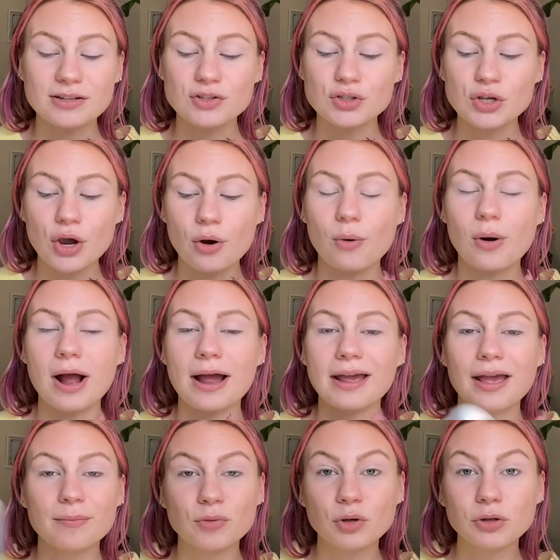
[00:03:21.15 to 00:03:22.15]
So I
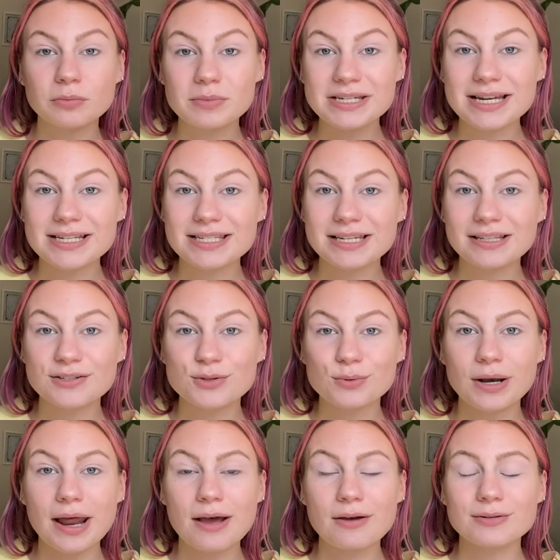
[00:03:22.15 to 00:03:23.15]
am going to be testing this
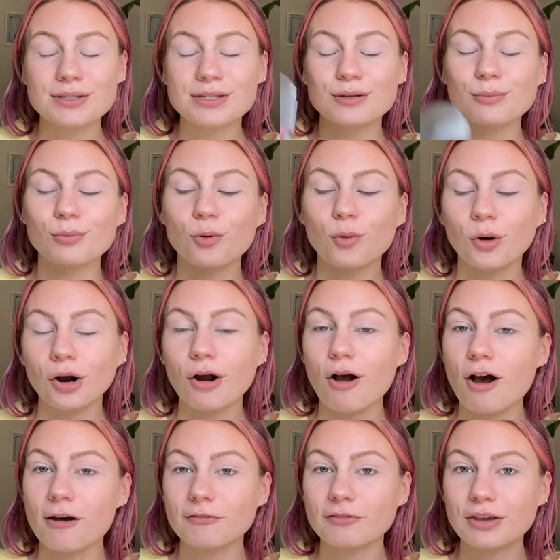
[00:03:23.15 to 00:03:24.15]
one out some more
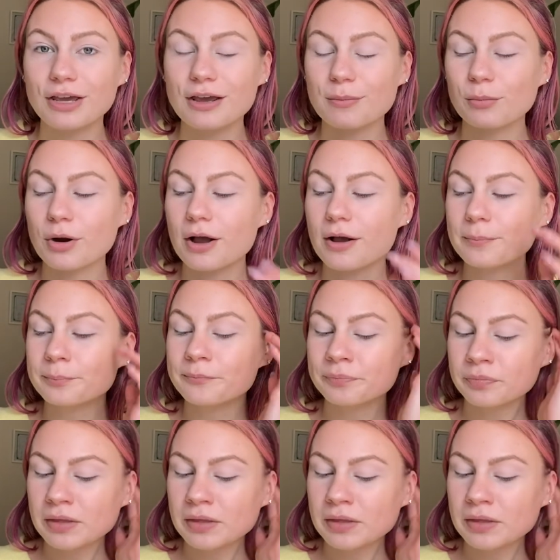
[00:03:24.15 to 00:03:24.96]
off camera.